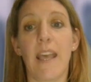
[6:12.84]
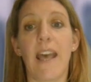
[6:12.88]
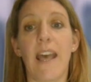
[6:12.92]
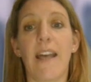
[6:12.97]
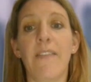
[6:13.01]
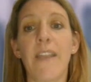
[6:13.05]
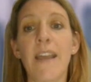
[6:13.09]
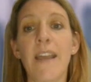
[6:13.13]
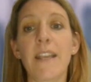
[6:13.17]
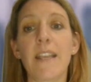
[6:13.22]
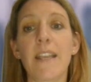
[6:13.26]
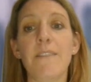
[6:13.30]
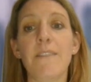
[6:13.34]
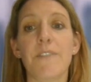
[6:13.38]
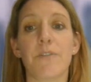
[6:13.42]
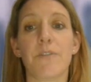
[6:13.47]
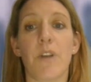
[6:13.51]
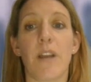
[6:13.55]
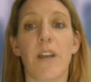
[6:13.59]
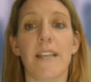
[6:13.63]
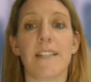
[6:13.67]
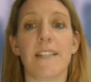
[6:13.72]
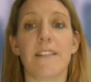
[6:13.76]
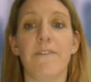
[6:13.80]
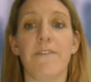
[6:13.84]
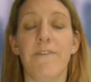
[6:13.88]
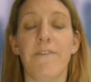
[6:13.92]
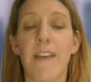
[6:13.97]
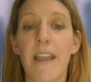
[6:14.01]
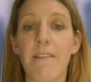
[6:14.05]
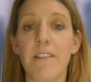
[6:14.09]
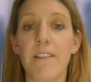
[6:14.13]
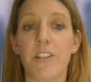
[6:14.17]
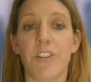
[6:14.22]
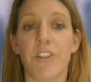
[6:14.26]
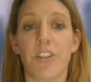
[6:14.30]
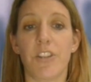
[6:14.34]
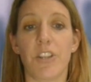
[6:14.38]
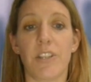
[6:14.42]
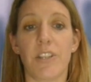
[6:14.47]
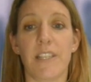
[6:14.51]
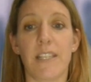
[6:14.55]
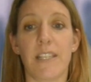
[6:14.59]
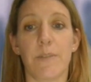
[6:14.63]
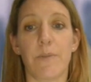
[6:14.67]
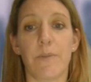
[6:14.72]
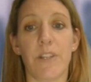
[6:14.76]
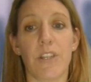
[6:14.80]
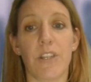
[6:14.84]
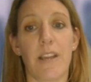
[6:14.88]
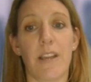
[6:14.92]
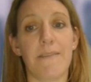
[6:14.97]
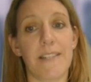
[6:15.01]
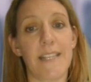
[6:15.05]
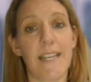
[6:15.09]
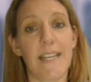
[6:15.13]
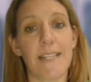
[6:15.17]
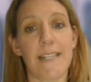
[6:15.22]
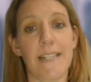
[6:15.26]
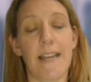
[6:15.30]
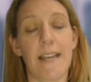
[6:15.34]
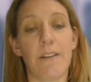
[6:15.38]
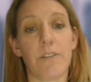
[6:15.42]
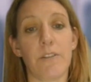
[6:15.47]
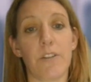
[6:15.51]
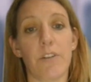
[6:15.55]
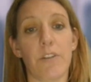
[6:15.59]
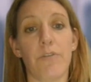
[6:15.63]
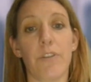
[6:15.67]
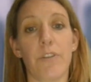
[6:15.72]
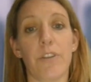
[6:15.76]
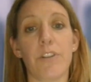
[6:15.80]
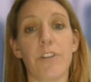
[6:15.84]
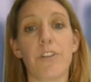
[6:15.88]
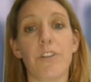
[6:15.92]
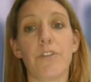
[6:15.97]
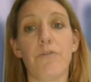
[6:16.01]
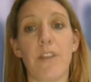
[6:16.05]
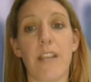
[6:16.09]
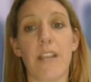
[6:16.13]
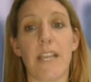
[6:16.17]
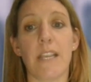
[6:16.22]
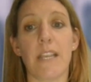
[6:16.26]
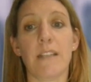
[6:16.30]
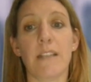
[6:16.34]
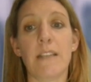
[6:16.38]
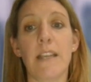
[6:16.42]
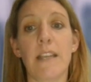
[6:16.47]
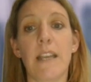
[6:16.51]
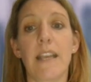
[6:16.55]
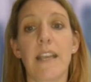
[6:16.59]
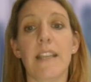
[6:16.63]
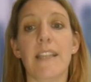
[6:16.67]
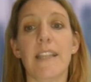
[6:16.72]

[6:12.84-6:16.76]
And that gives rise to various duties, which I've set out on the screen.